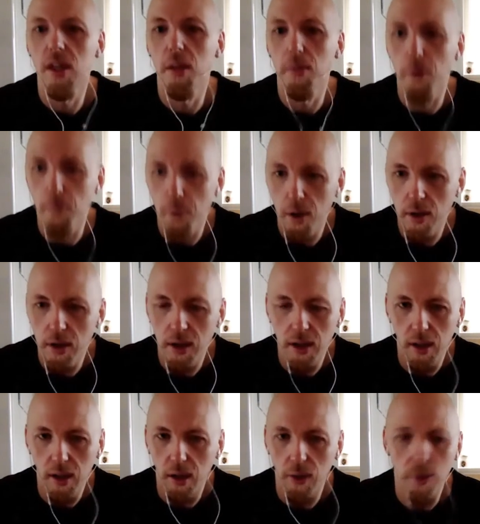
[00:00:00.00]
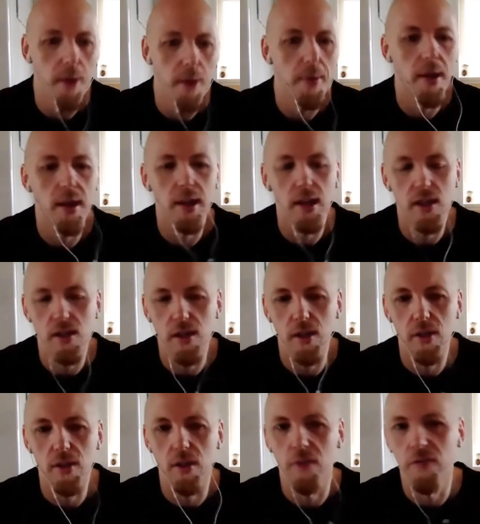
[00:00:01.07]
They're promoting the crap out of their
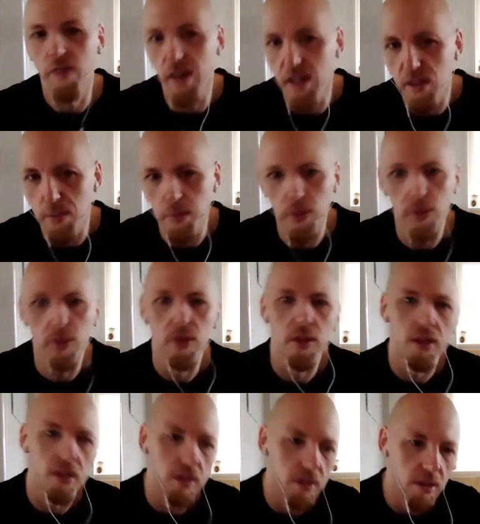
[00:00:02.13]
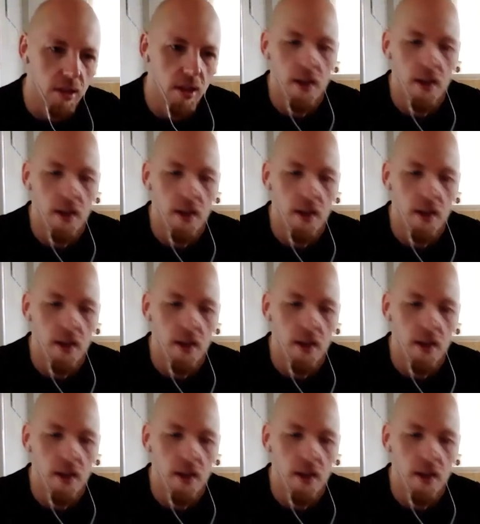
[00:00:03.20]
shows on Facebook and